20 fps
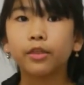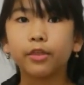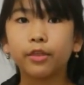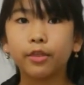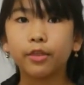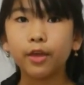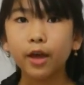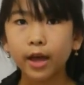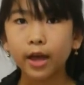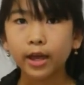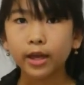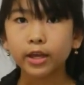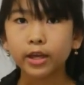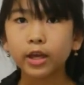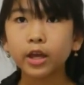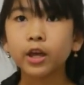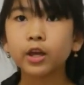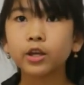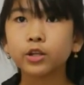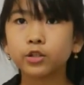
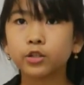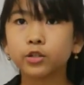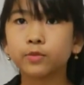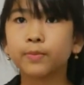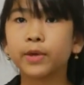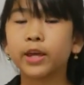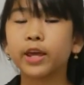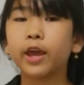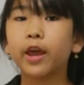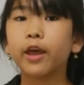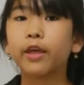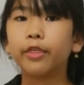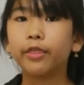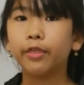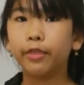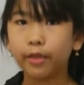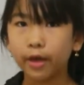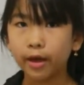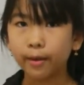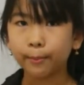They should be
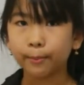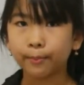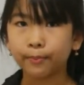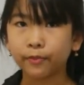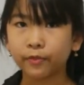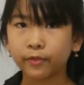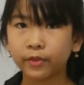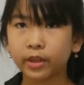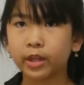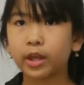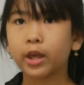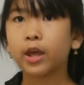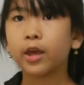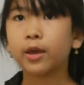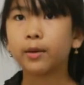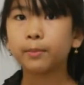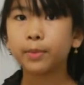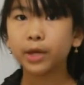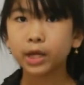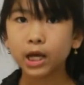them,
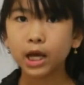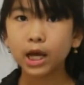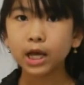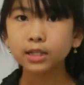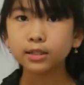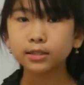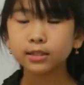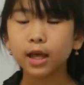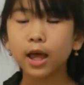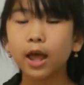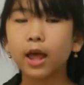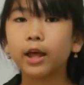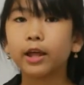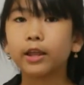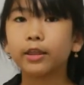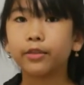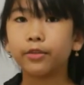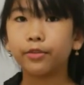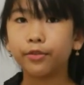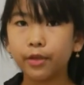because
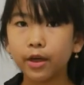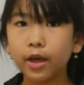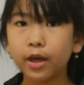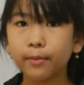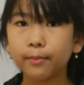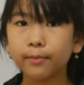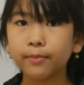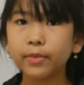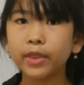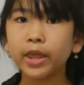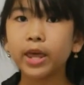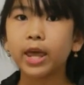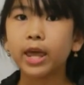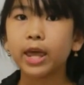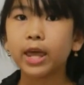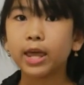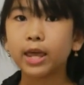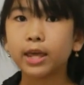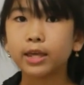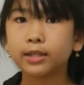them
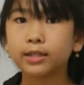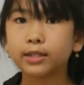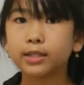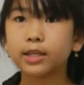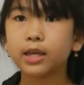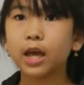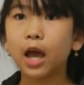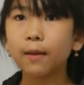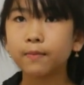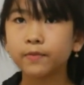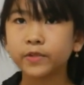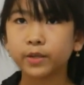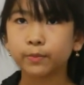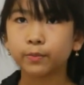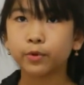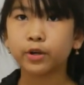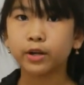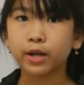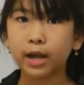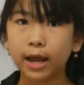is the
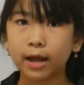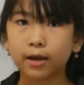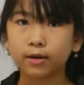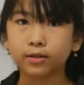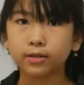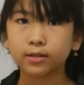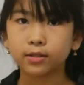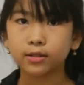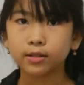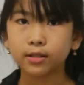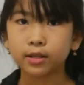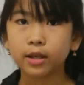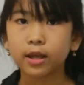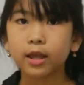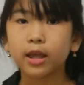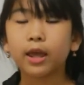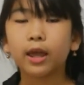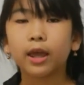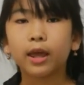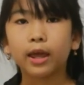object pronouns
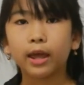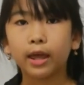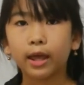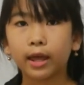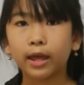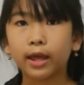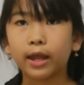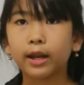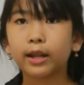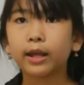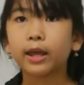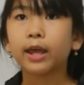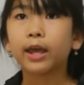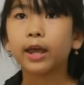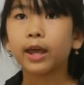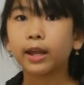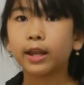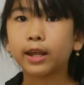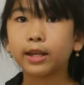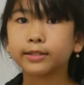and
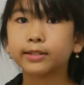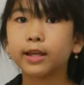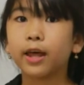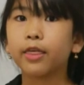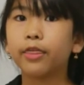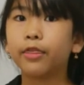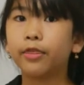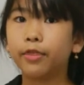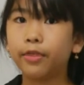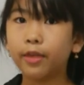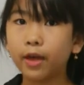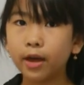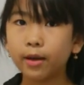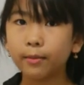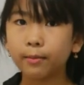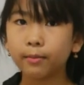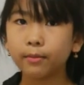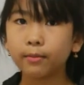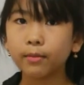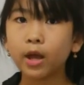it is
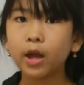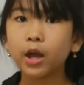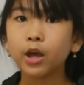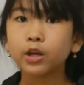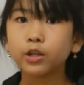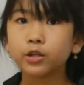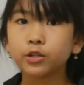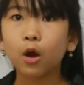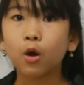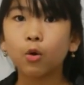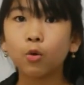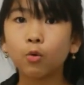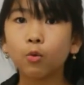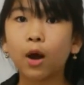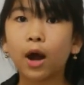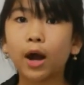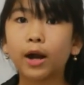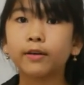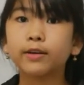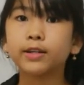them
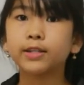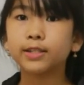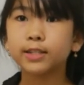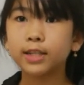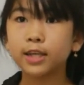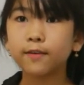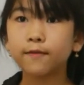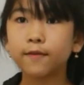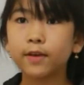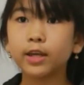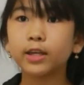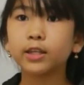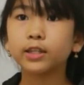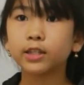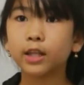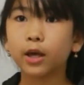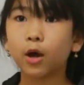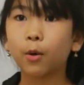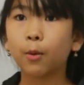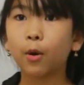who are
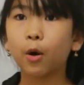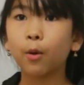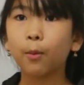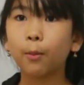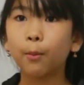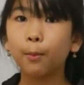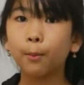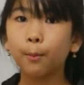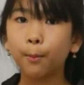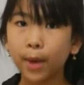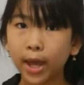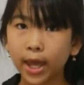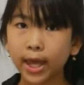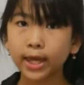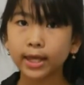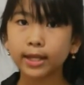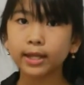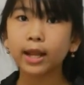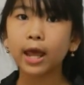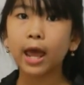receiving the
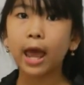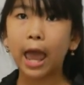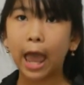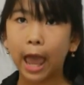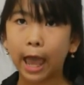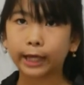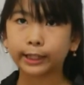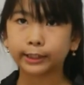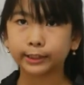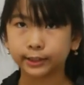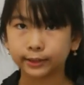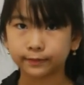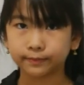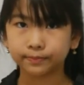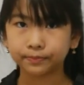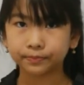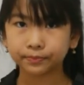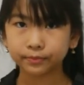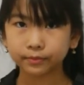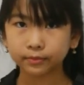main
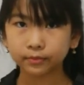action.